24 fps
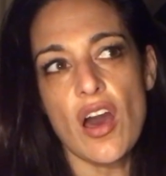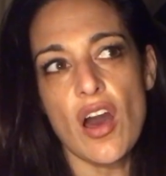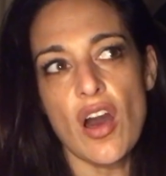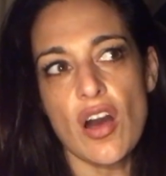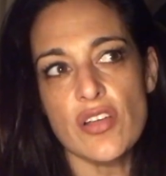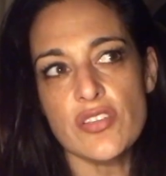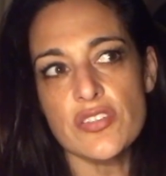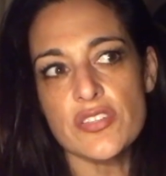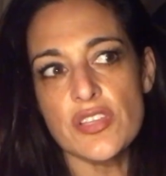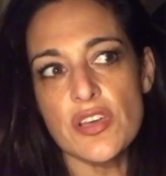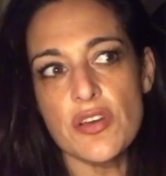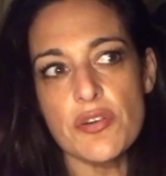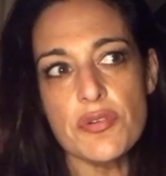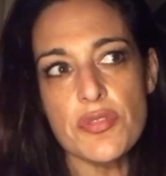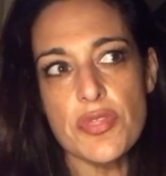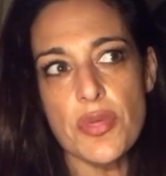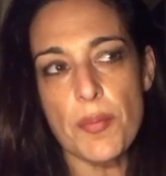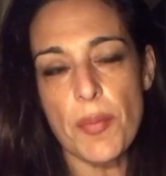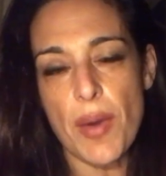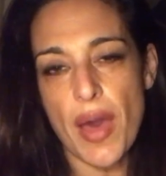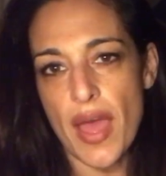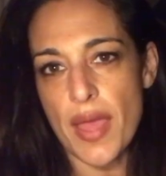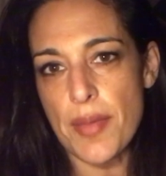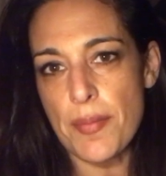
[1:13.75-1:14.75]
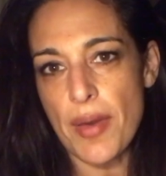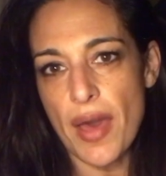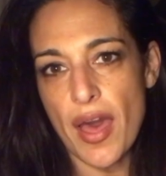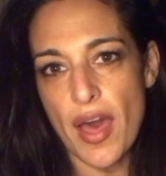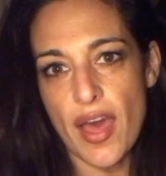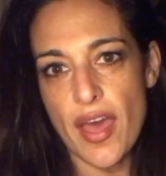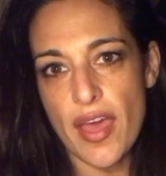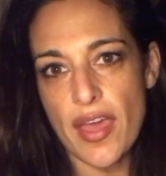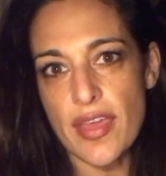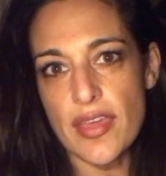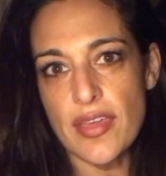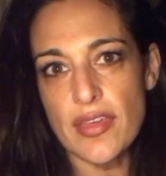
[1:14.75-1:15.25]
Also, the Pai
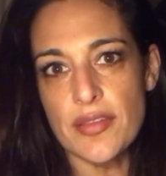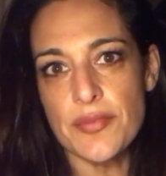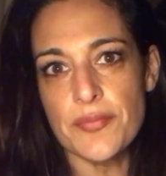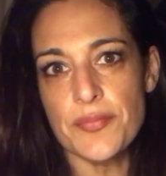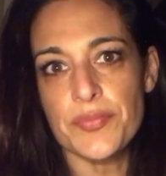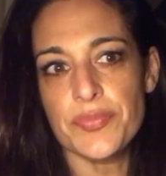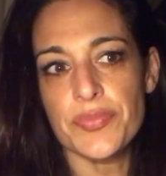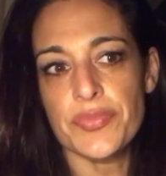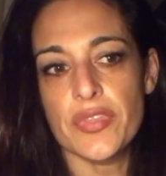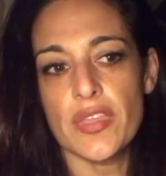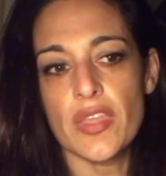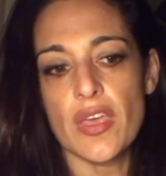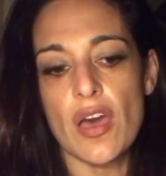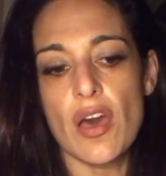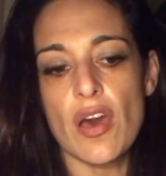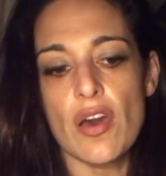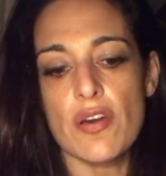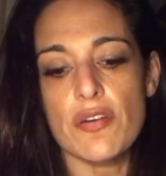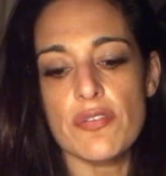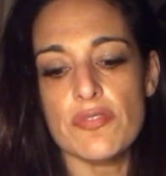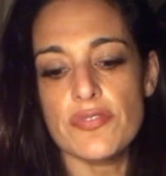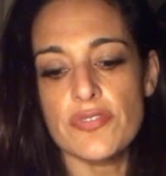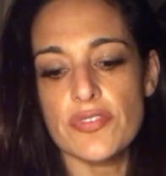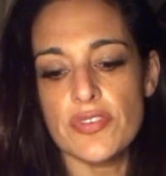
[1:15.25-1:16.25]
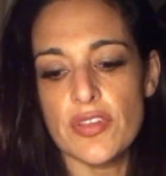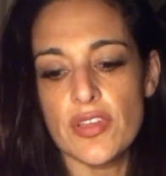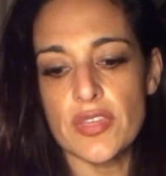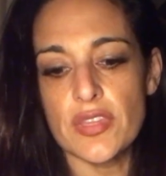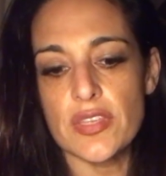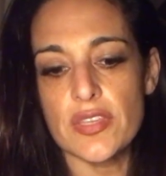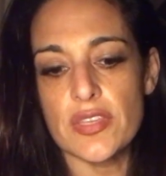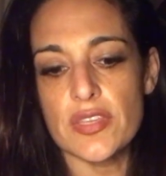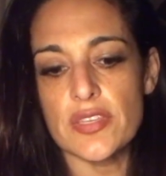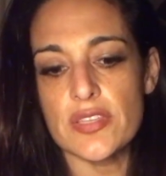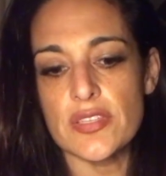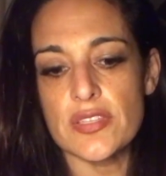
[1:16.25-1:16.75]
Pai of
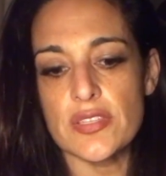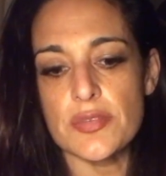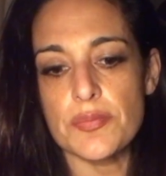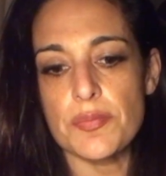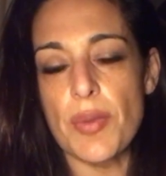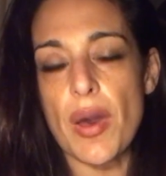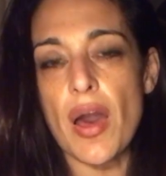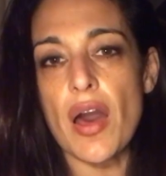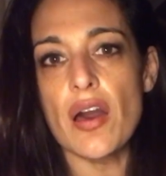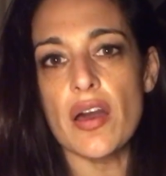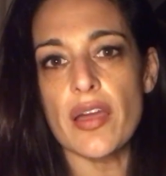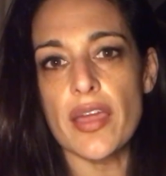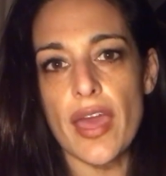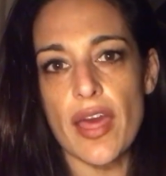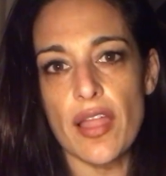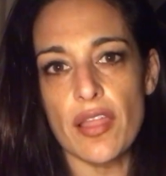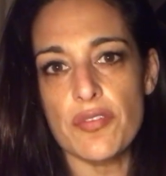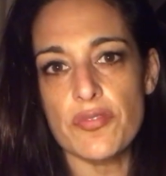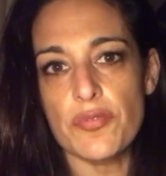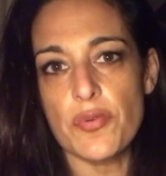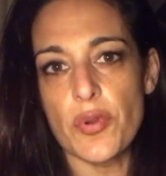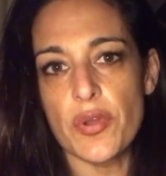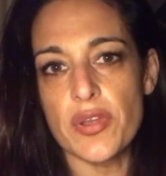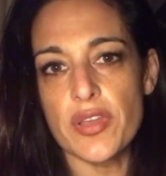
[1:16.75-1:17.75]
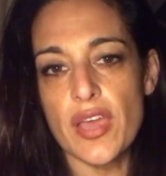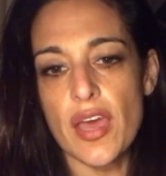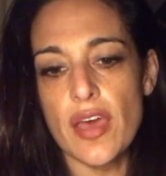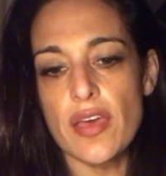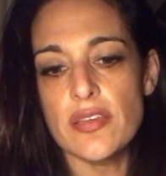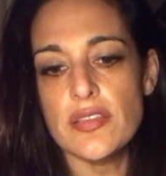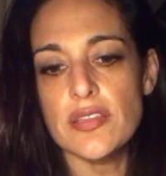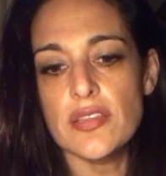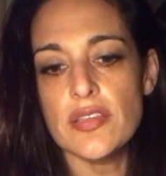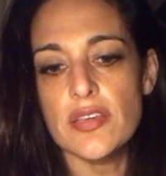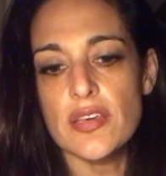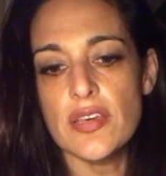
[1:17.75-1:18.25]
Baja California,
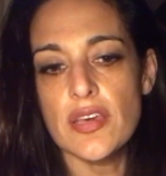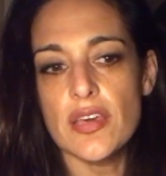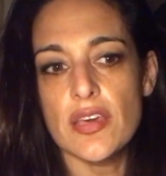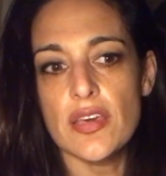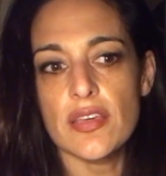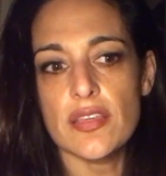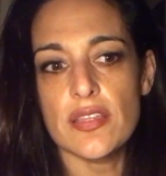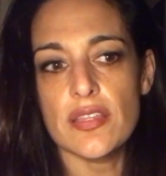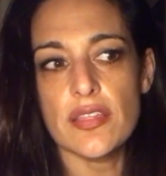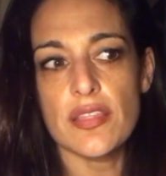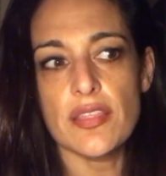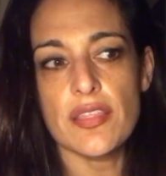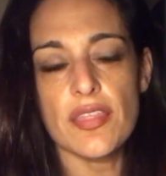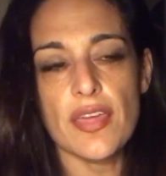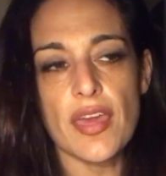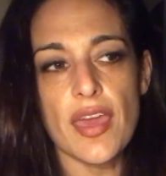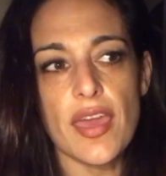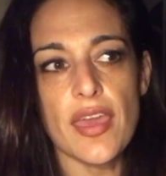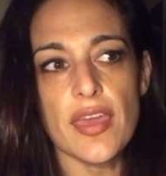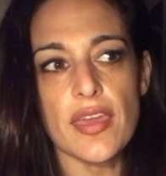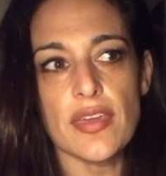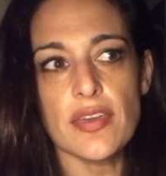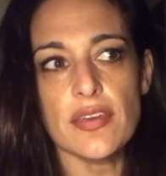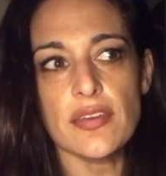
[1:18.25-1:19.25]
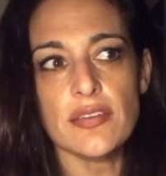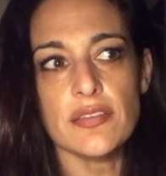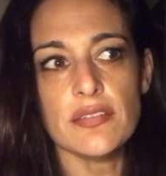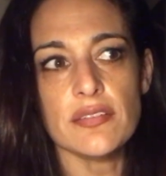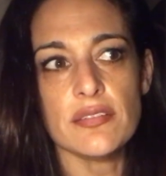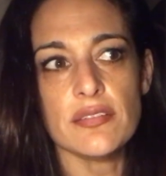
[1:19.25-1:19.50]
they